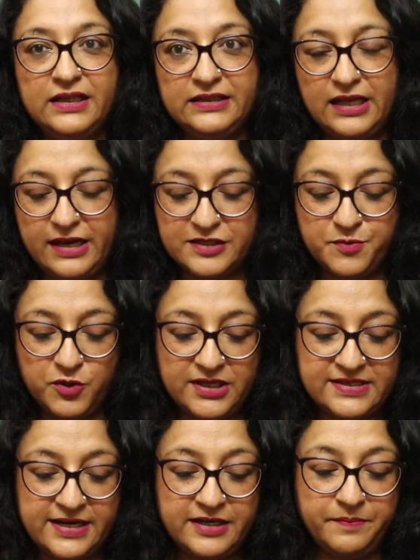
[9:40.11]
The next book they
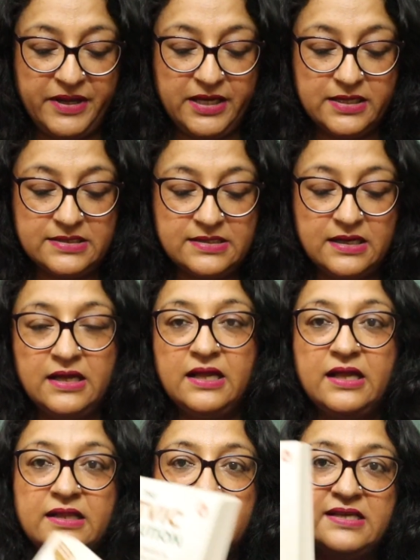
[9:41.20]
sent me is
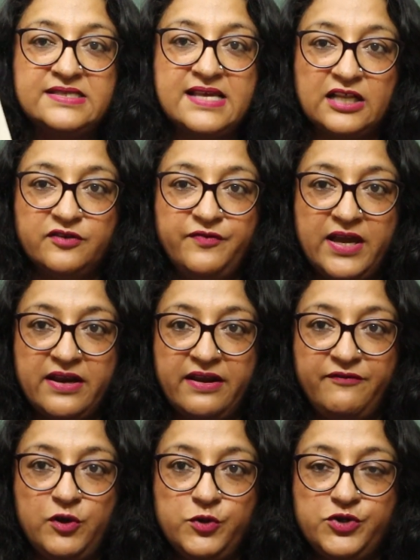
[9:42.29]
The Sattvic
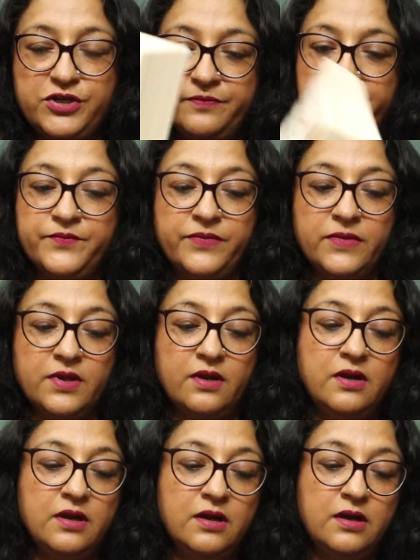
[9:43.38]
Revolution,
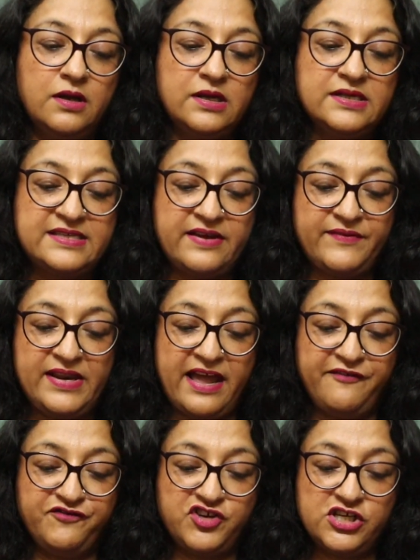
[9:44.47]
7
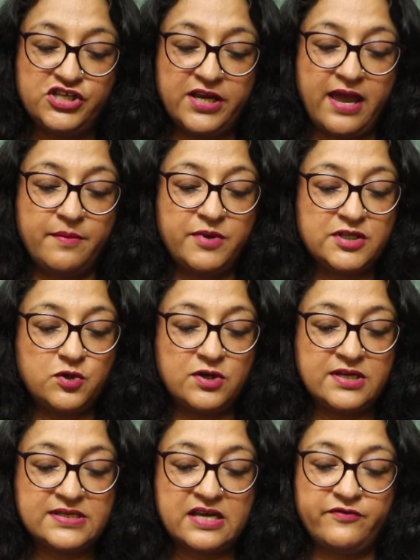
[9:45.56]
Life-Changing Habits to
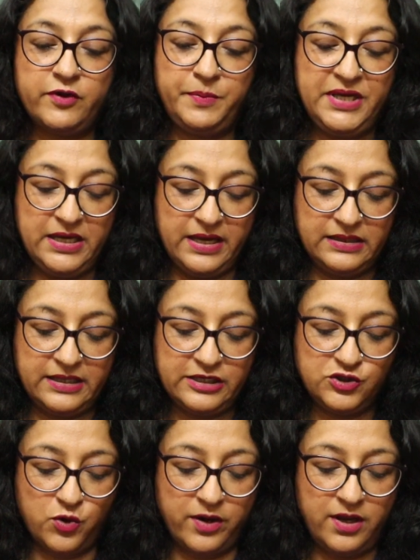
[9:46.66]
Discover Peak Health
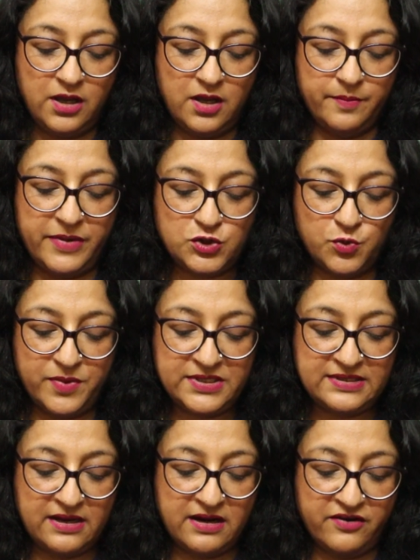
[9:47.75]
and Joy by
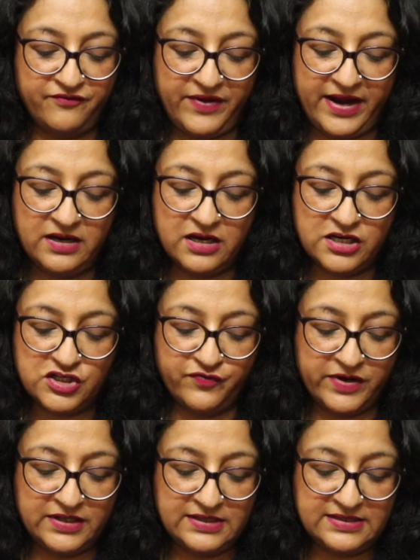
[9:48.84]
Subhas Saraf and
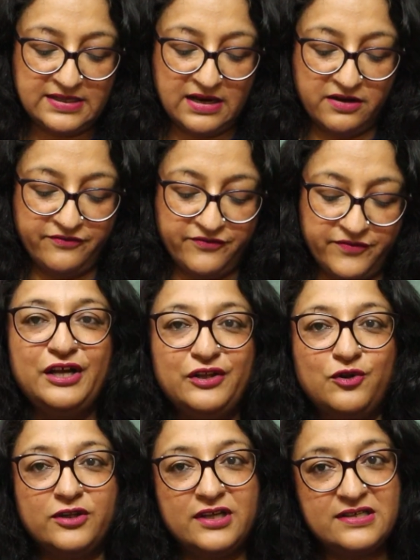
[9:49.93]
Harshvardhan Saraf.
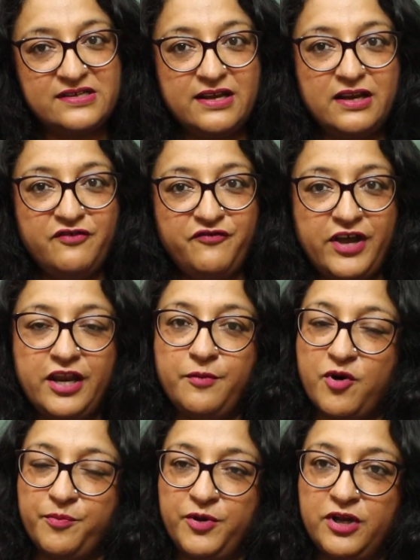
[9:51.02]
The authors run a very
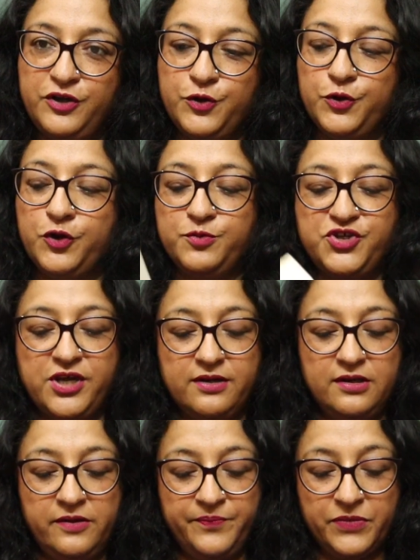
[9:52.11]
popular YouTube
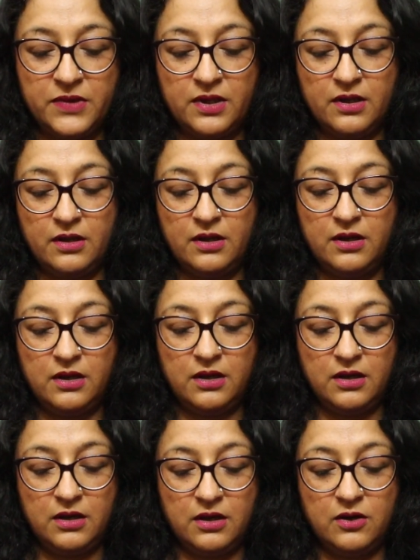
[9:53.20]
channel.
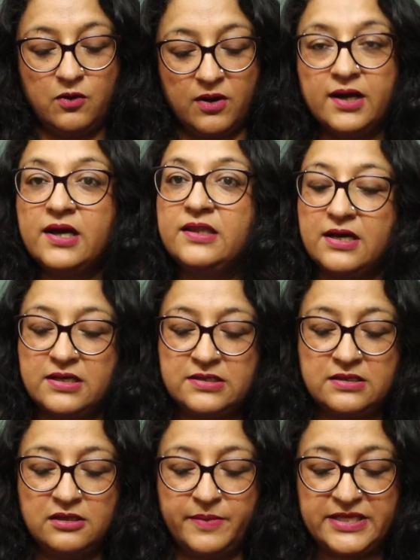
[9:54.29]
Gauranga
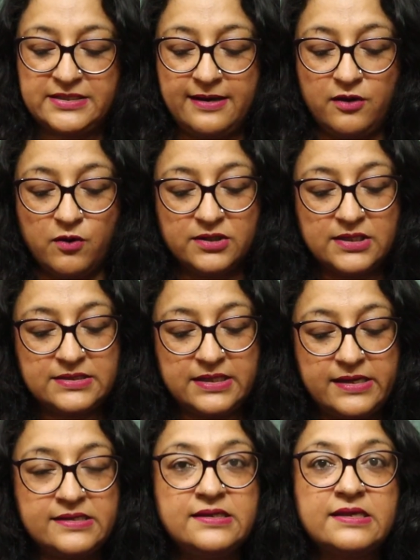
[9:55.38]
Das, the best-selling author,
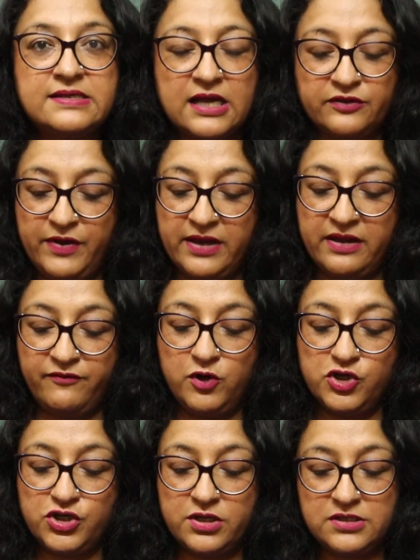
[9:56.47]
says the Sattvic
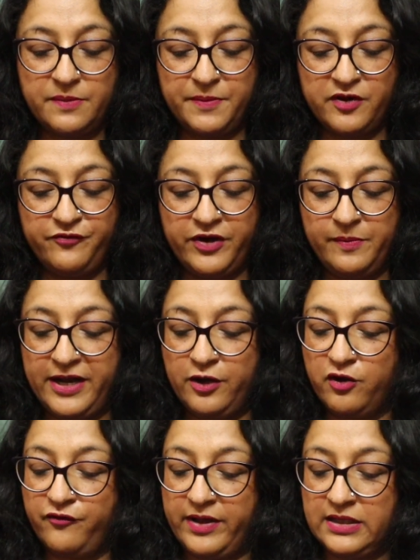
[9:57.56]
Revolution is a perfect
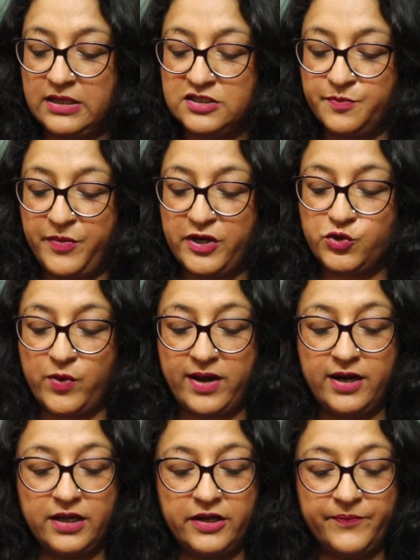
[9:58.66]
blend of health and
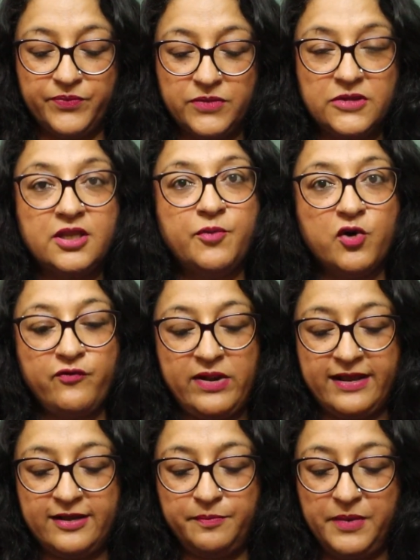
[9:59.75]
spirituality. The book will
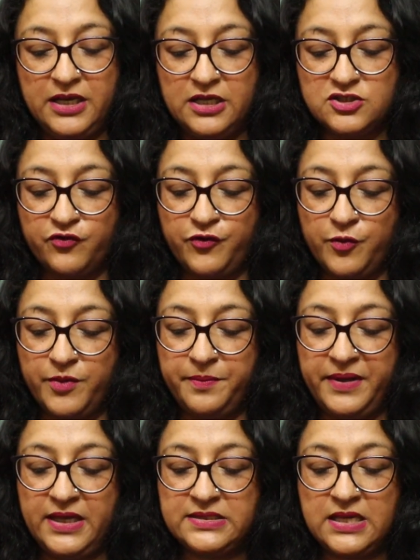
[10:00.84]
help millions of human
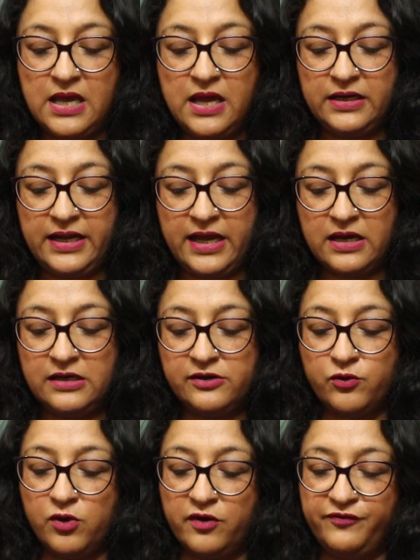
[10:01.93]
beings take
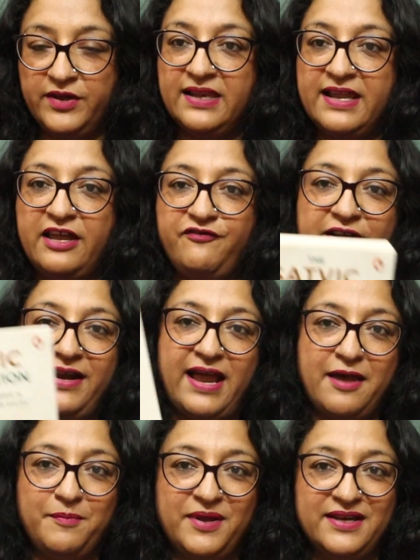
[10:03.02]
control of their life and
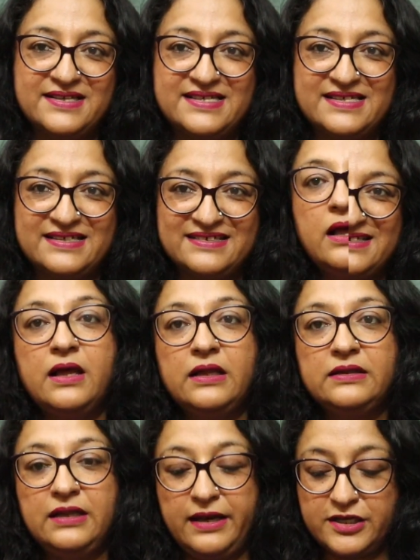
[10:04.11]
happiness.
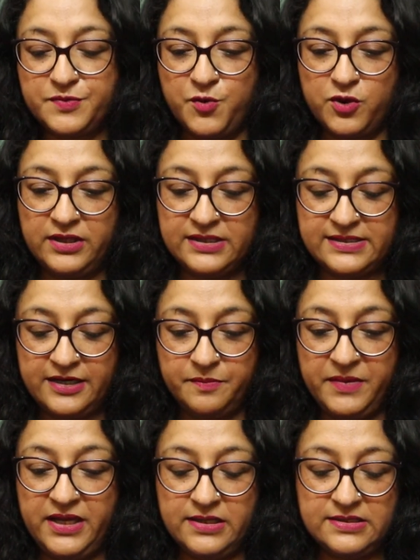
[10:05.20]
The next book they sent
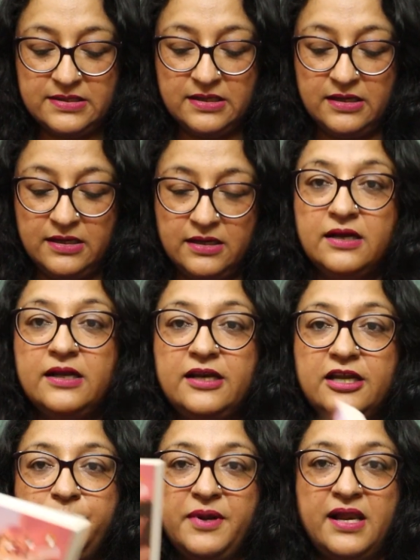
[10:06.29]
me is
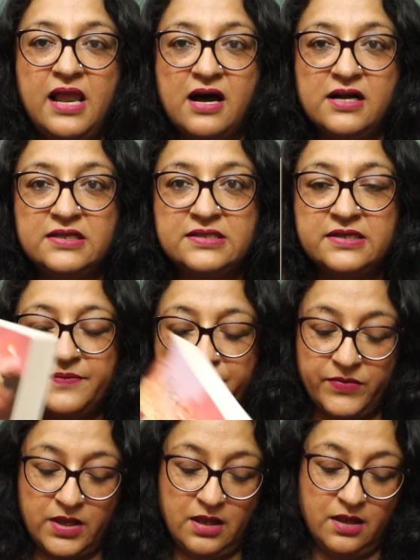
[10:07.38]
Liberal Hearts
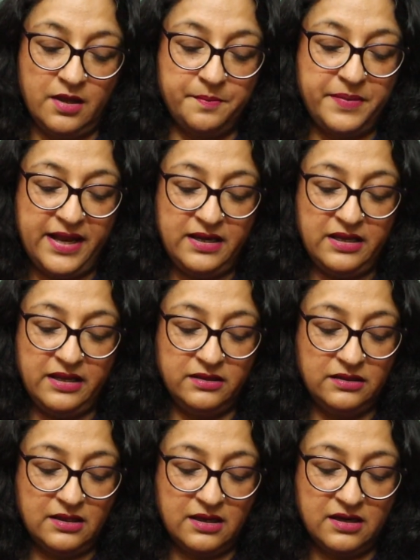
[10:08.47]
by
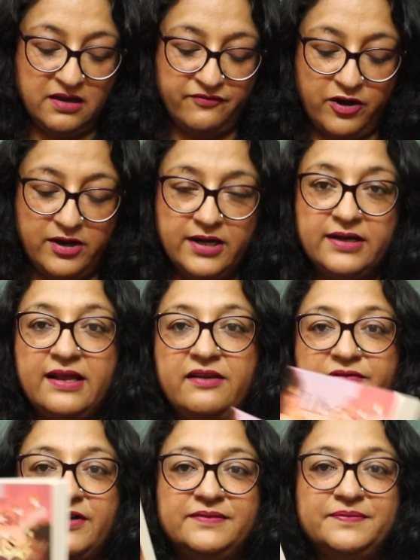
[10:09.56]
Nayantara Violet
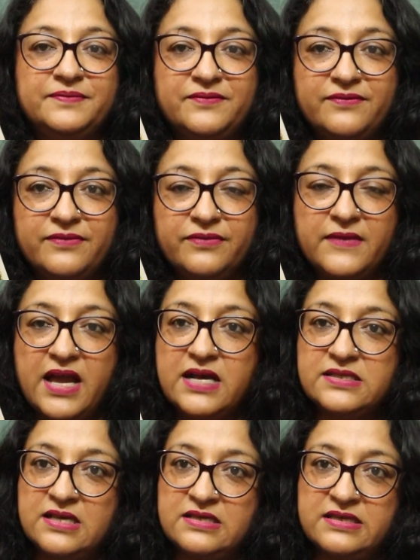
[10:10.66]
Elva.
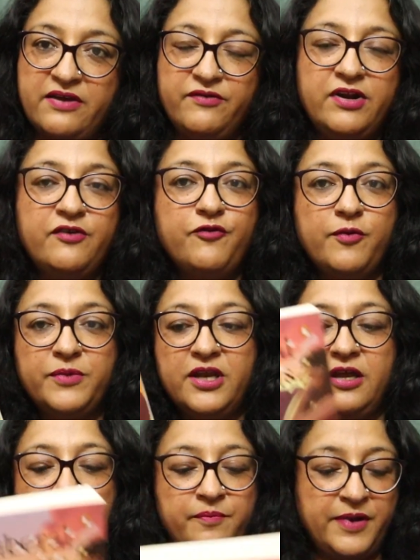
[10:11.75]
As is evident from the
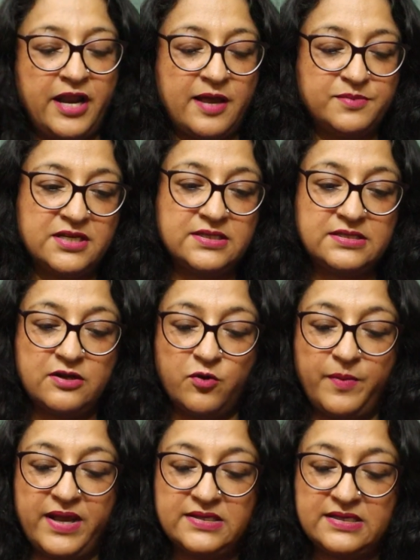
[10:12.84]
name, perhaps it's a
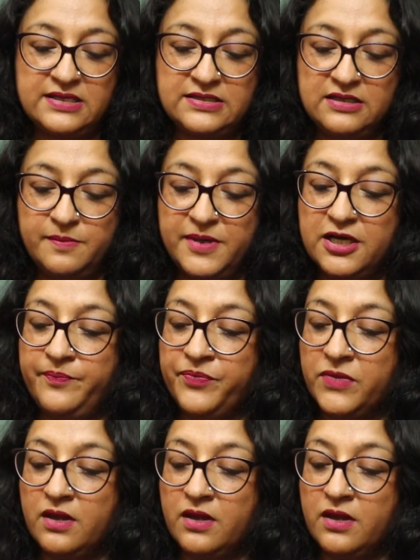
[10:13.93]
romance. Let's see the blurb.